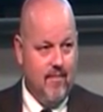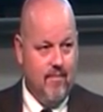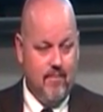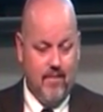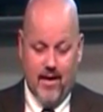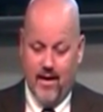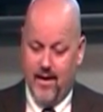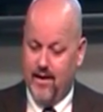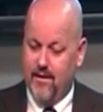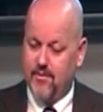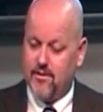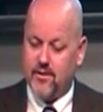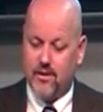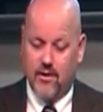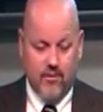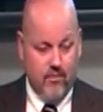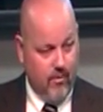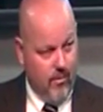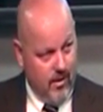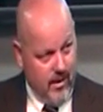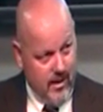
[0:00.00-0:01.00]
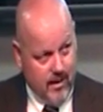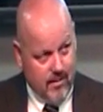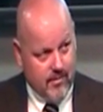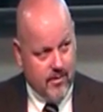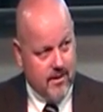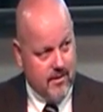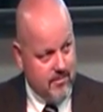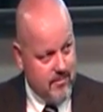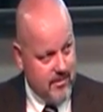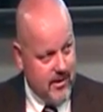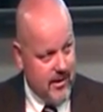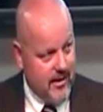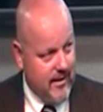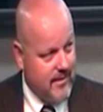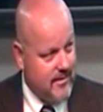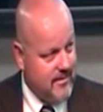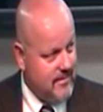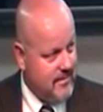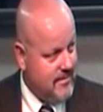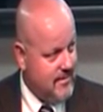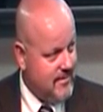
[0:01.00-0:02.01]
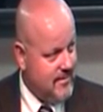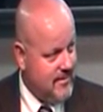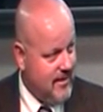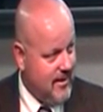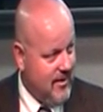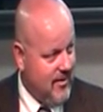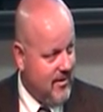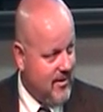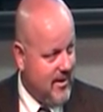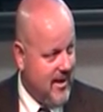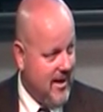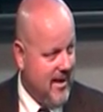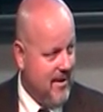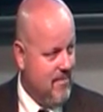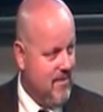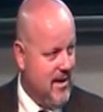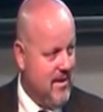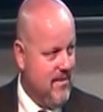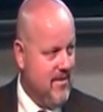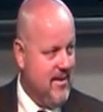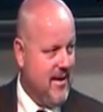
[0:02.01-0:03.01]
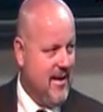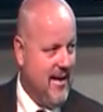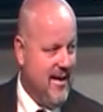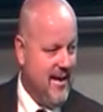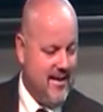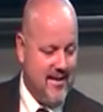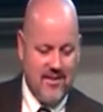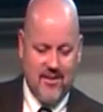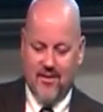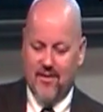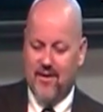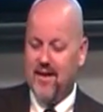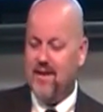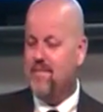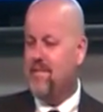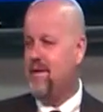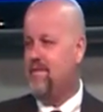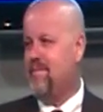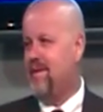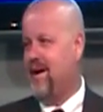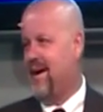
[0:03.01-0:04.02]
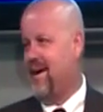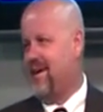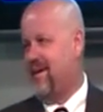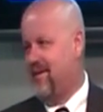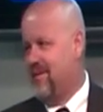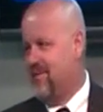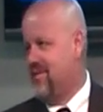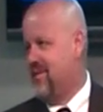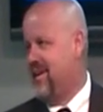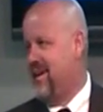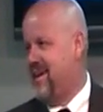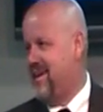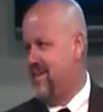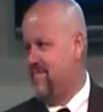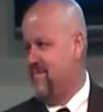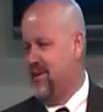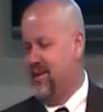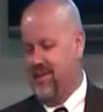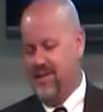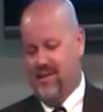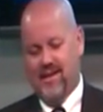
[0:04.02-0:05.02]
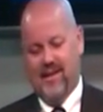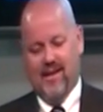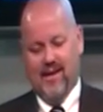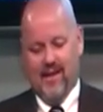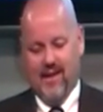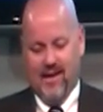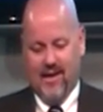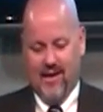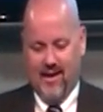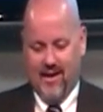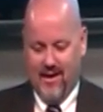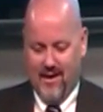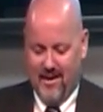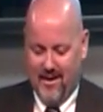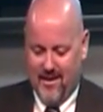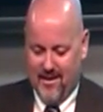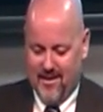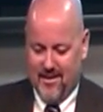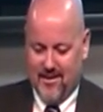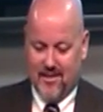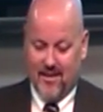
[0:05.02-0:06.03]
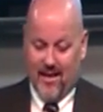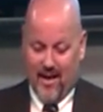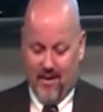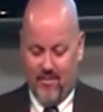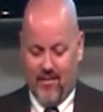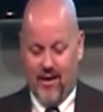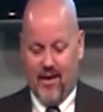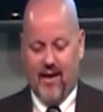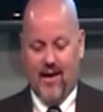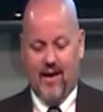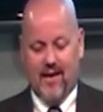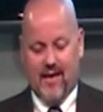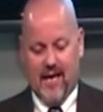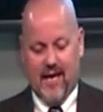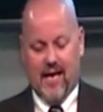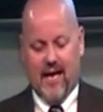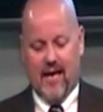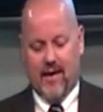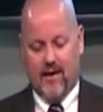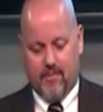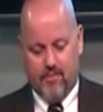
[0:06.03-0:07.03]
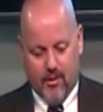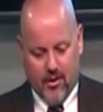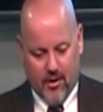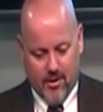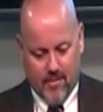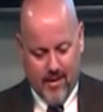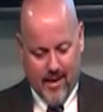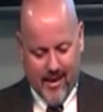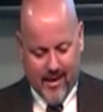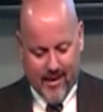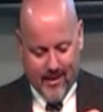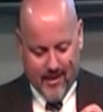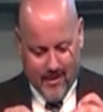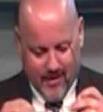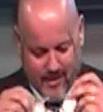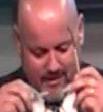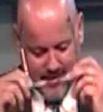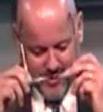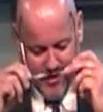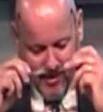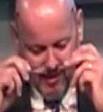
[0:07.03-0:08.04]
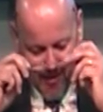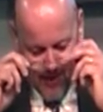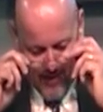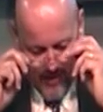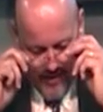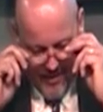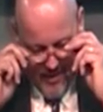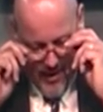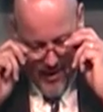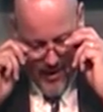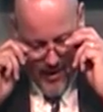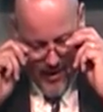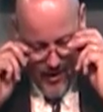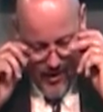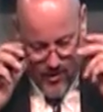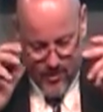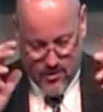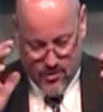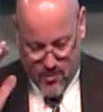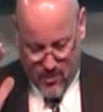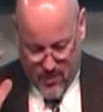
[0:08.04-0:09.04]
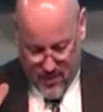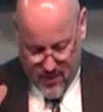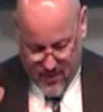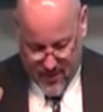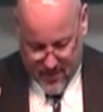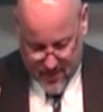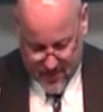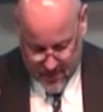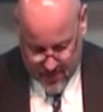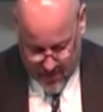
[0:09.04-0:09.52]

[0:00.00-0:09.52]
Man, that was overwhelming to me. Okay, maybe God will direct me back on that, but every now and then I'll pull them out and look at it. And here's one that's